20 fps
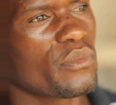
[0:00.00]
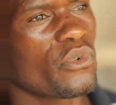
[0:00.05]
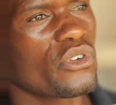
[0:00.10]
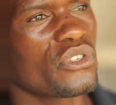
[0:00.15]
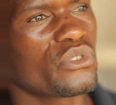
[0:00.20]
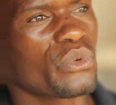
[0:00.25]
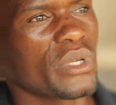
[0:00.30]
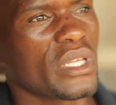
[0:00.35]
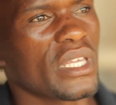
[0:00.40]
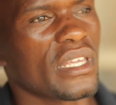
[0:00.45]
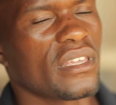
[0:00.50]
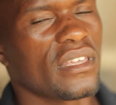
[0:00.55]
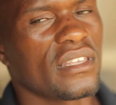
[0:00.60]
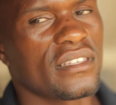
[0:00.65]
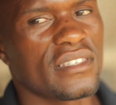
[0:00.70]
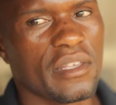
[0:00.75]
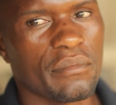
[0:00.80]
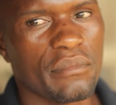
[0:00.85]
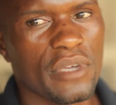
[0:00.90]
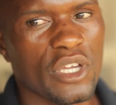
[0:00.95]
mostly
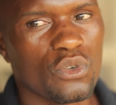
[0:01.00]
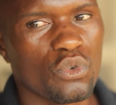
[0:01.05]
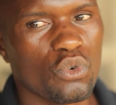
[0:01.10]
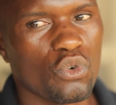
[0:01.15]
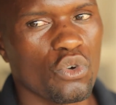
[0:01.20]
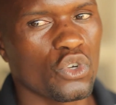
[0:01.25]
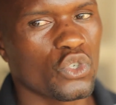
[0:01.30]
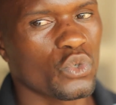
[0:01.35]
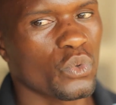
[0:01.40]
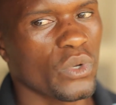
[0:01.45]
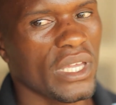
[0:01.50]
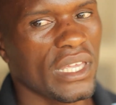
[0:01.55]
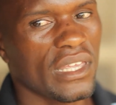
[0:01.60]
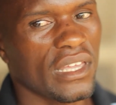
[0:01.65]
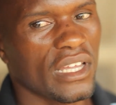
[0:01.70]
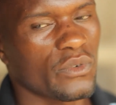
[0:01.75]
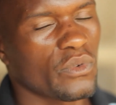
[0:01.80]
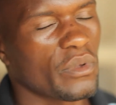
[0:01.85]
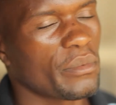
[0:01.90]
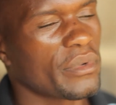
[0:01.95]
it's the men who go to
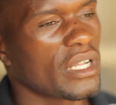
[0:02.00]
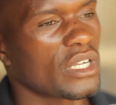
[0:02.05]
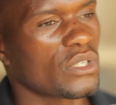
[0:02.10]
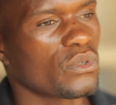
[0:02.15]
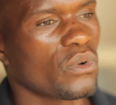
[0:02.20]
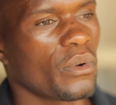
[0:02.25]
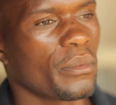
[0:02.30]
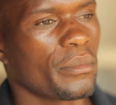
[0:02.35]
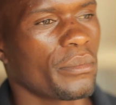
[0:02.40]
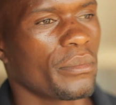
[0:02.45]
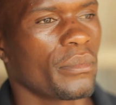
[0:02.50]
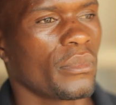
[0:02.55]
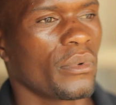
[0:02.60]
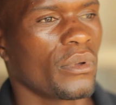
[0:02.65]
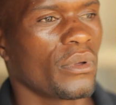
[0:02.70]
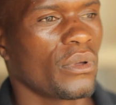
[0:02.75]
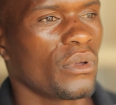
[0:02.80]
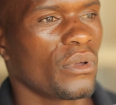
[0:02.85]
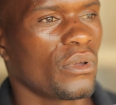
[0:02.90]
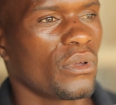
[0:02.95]
work and women at home.
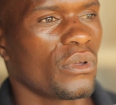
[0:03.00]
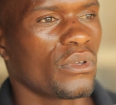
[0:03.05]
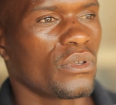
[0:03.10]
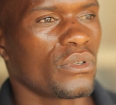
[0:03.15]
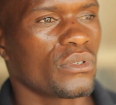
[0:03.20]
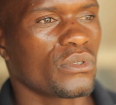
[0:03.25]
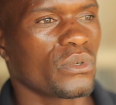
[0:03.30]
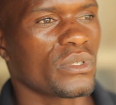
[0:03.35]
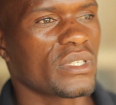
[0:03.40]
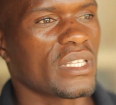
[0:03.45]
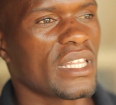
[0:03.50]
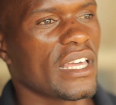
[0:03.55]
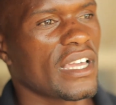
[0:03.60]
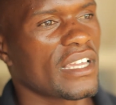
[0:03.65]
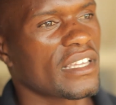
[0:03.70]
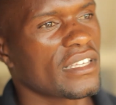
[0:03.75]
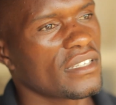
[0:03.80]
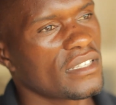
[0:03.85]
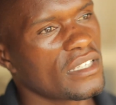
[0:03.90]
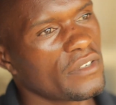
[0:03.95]
So
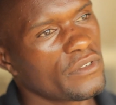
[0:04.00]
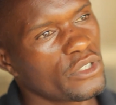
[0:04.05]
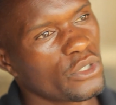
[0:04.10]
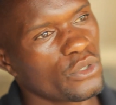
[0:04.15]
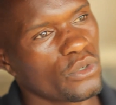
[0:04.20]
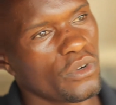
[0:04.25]
the division